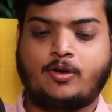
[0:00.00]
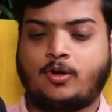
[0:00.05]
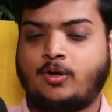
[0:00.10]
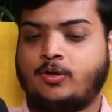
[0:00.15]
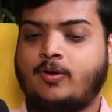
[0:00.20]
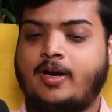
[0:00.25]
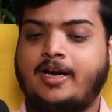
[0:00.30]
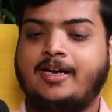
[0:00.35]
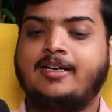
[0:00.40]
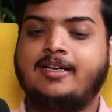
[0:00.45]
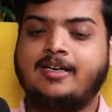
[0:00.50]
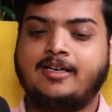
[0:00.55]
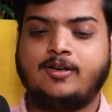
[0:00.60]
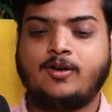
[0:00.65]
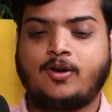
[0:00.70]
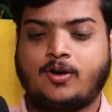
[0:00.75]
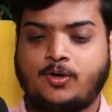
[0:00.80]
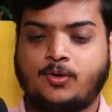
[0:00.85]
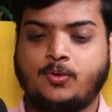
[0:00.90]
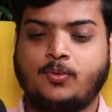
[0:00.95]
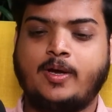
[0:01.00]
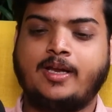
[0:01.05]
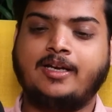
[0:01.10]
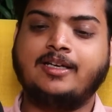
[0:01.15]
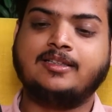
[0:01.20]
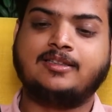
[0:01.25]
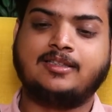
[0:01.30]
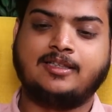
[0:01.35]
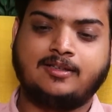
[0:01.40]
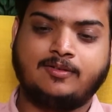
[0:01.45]
Although I did not do
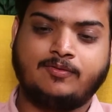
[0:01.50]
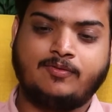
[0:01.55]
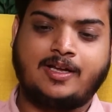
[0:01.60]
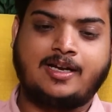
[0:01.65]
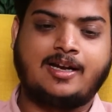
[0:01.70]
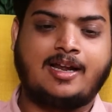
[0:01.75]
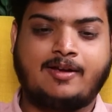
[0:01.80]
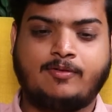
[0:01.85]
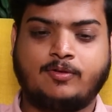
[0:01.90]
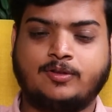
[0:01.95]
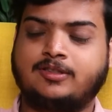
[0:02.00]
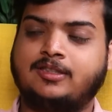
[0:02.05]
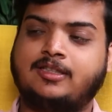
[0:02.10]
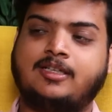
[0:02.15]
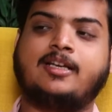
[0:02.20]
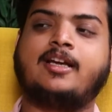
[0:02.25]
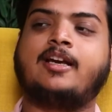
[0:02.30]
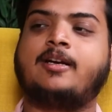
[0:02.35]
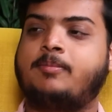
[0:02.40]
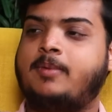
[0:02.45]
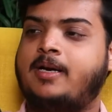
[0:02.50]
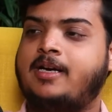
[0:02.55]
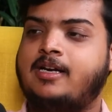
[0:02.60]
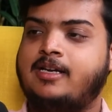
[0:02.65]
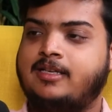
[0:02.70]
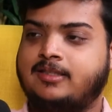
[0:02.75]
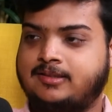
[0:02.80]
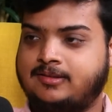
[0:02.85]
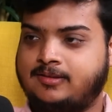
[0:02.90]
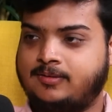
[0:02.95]
anything when I was sitting at my
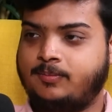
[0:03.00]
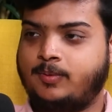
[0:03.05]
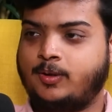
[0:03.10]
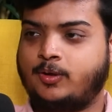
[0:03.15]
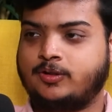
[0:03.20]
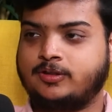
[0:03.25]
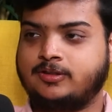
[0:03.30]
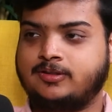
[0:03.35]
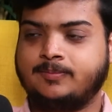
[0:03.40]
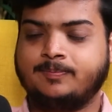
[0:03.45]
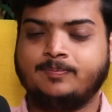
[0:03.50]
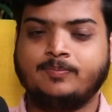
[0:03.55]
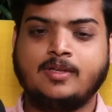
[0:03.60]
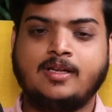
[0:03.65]
desk, because